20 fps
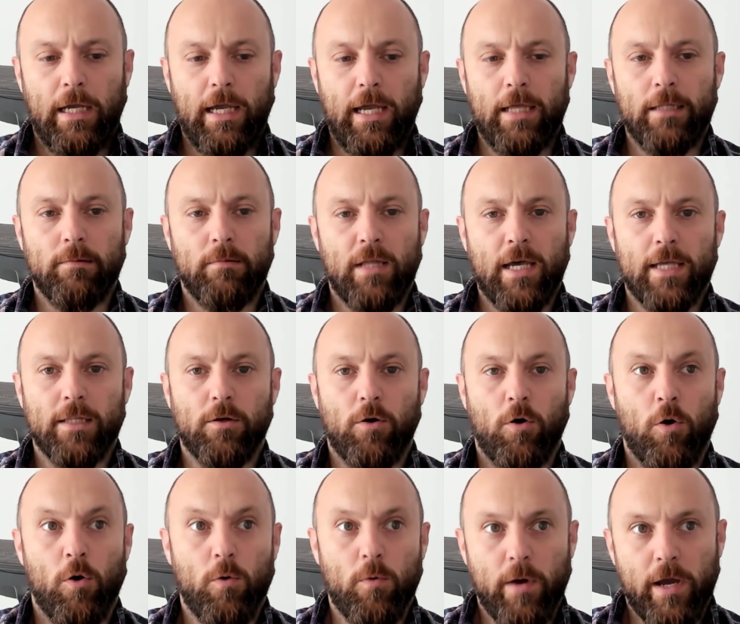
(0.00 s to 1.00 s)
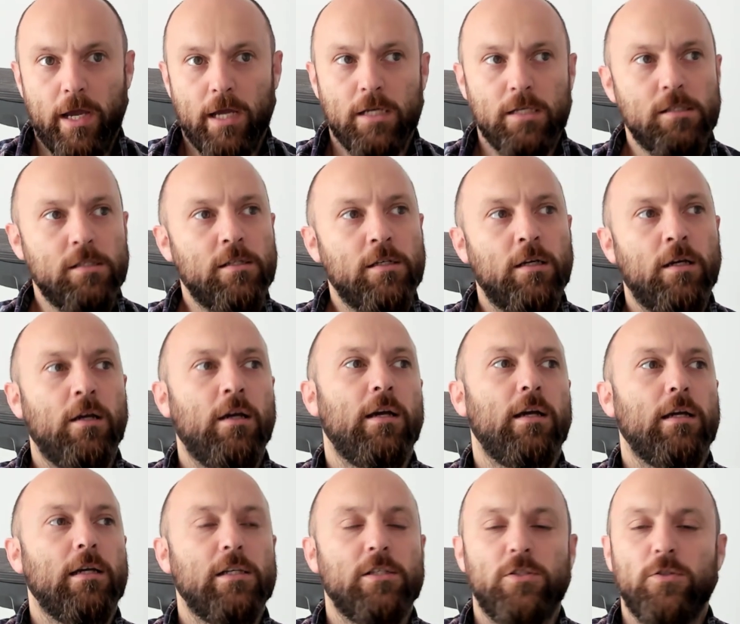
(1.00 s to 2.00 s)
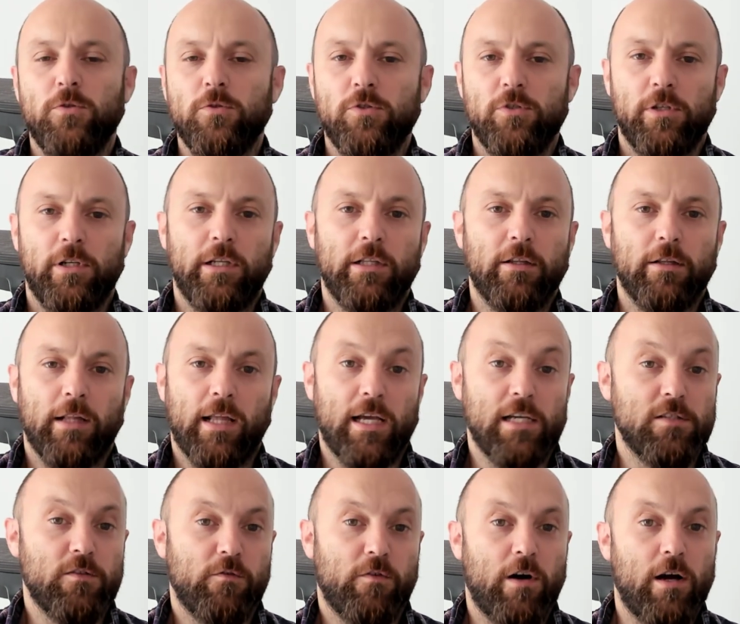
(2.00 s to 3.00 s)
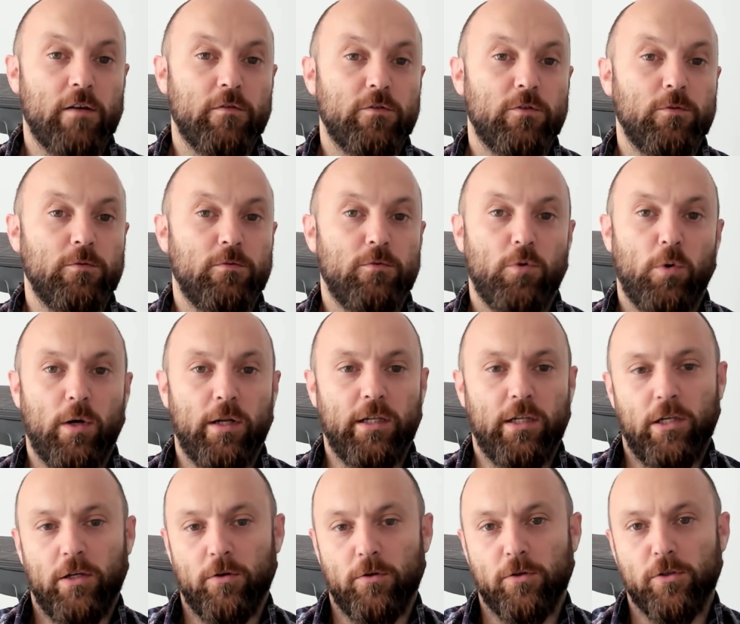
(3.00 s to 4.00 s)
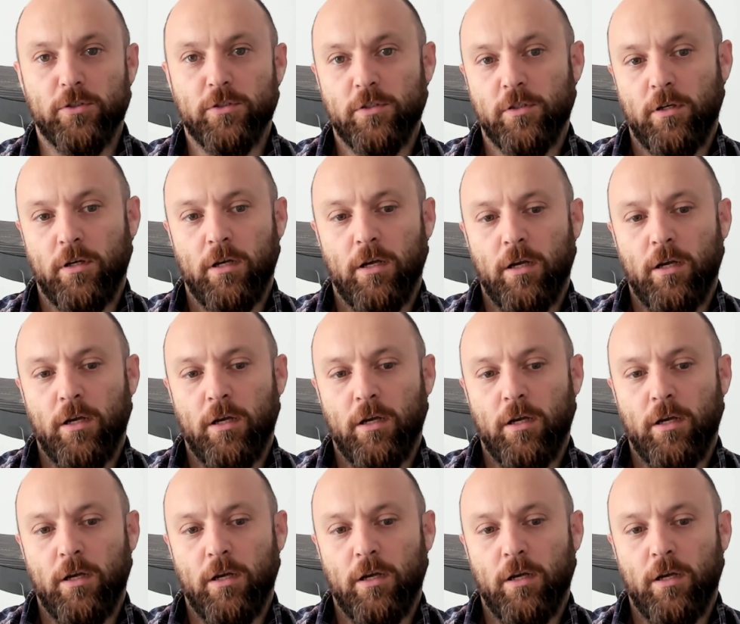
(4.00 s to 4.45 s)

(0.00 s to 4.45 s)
and that always is usually the last 5 to 20 years.